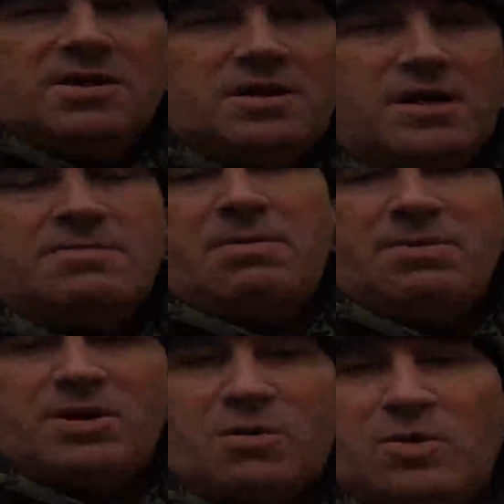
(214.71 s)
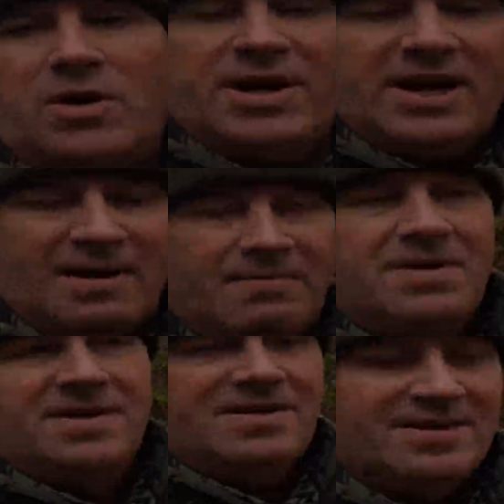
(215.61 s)
then you probably know where I am,
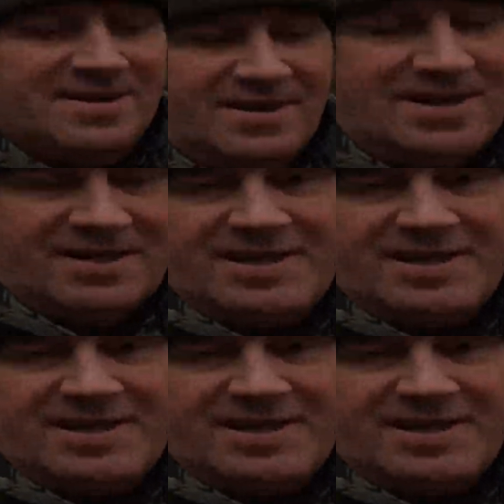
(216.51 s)
and